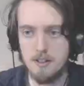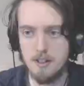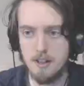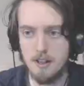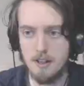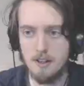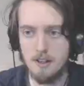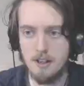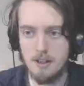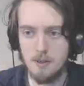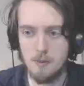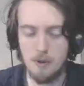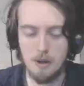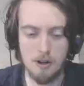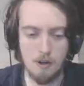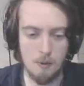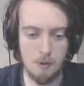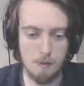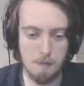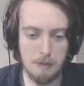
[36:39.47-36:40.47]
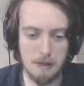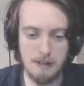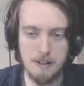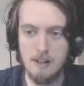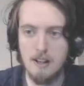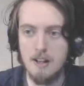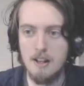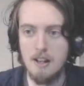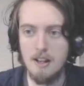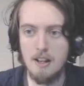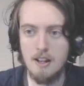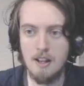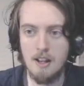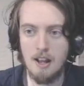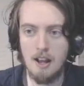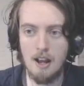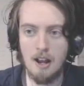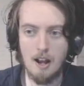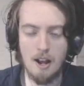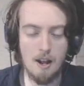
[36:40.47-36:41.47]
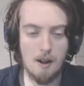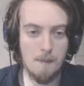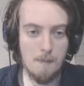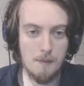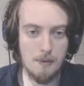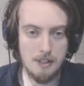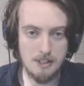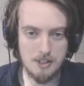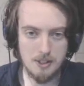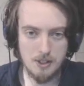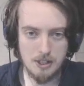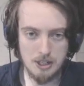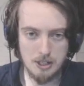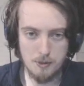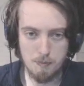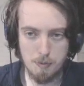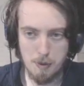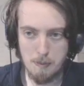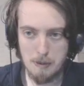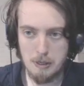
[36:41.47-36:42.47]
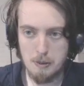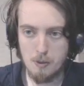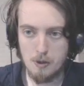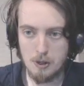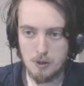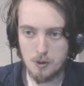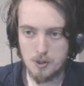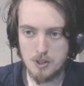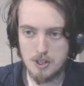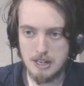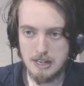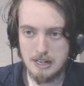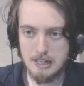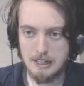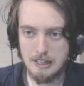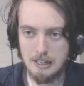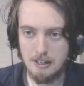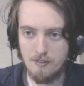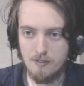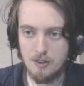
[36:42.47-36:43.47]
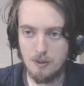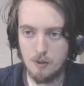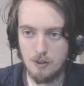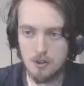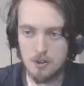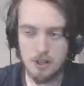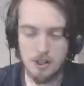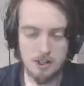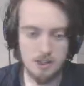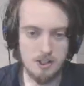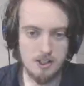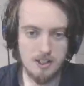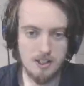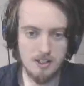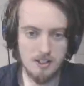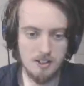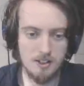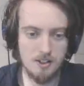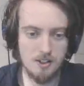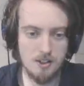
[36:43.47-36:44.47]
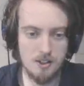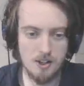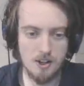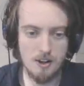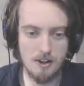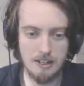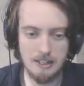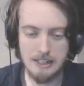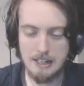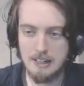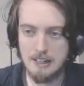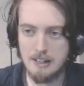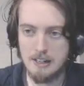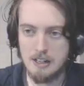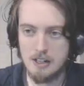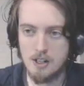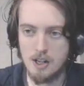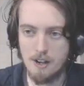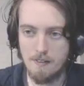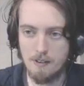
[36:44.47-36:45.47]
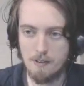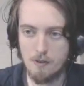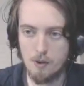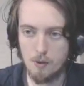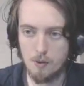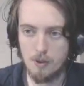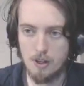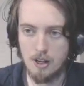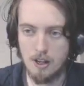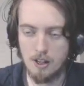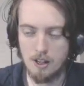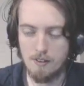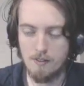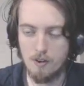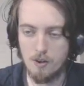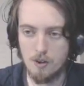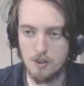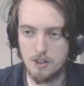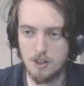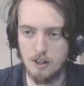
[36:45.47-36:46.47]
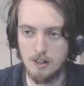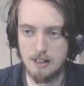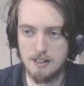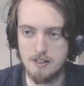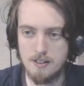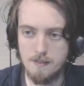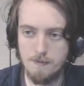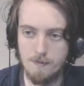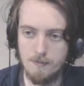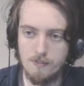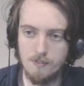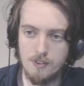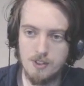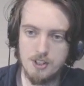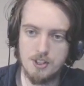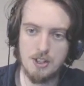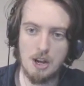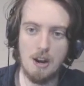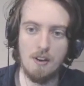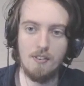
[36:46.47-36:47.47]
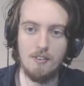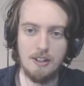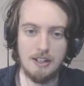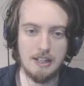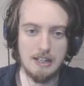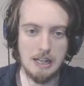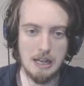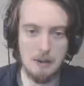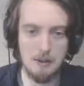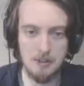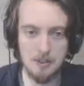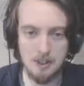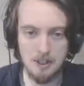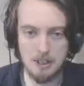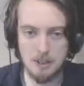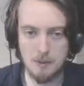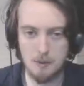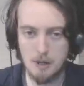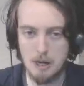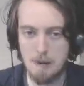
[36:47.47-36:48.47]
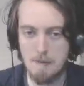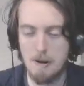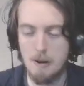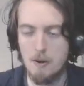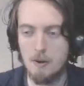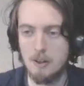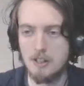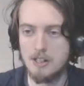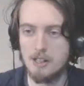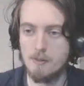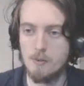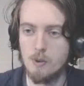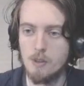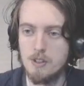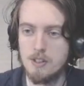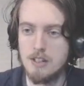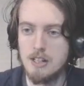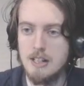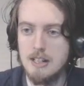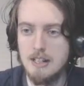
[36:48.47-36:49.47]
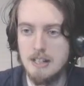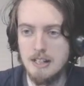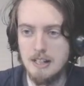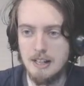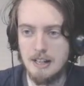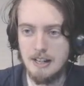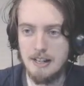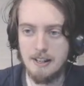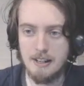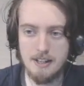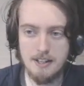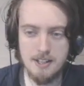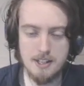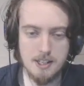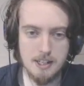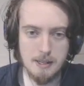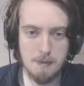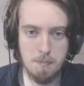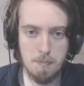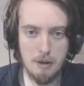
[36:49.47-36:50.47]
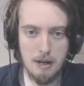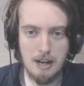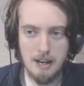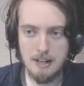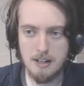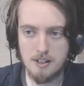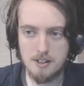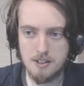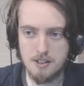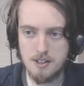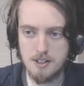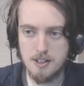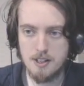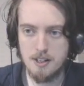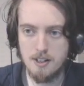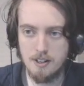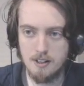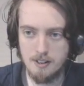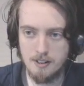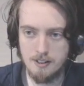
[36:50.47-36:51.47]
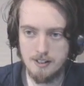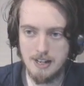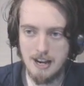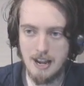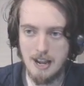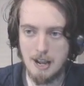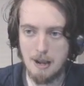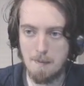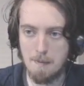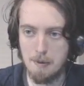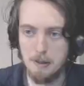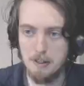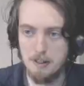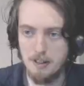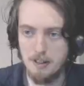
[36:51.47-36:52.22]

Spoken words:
yeah, that's where it would be. This is probably what you're seeing if you are just starting in and you don't have the Volo's Guides stuff in here, which you don't need to worry about all these other ones. This is the Players tab.